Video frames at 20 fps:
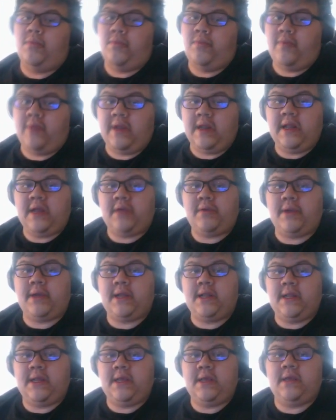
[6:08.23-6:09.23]
really
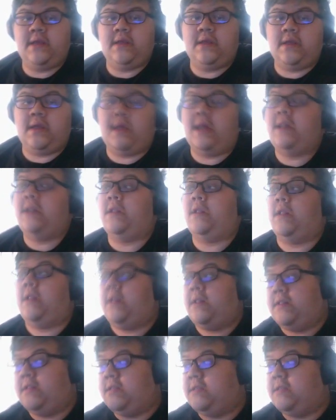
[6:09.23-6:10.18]
quickly, and this